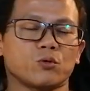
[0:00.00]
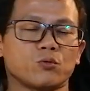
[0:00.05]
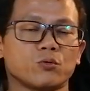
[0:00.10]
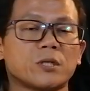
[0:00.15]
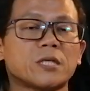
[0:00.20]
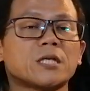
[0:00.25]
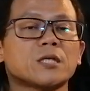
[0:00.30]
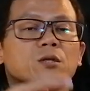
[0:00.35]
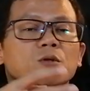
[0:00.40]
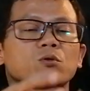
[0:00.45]
you
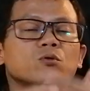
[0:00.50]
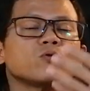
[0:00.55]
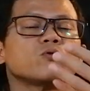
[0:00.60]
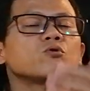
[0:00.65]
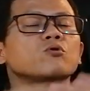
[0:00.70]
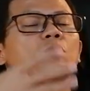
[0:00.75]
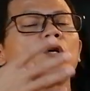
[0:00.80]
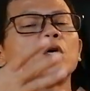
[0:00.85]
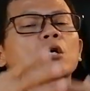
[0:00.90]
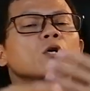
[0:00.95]
need
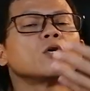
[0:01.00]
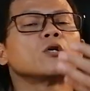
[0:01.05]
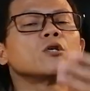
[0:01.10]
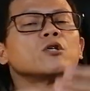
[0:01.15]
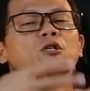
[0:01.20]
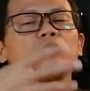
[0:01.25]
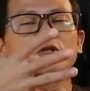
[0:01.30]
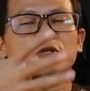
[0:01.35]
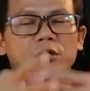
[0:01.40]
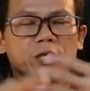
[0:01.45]
to
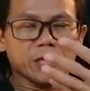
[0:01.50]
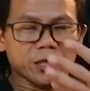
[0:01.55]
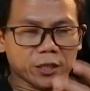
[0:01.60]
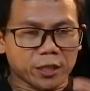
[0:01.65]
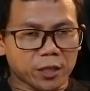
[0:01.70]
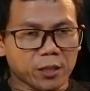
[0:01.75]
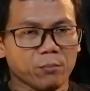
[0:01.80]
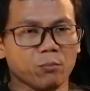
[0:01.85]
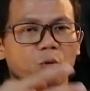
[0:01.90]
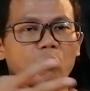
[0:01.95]

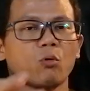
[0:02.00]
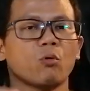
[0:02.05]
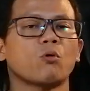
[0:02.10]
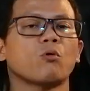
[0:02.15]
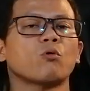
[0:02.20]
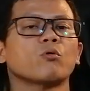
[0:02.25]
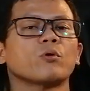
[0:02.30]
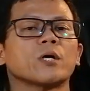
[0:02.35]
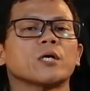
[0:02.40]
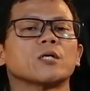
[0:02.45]
digging
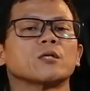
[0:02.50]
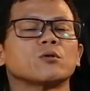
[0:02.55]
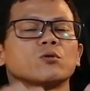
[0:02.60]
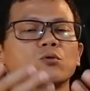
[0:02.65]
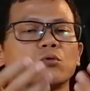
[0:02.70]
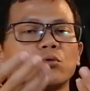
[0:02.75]
more and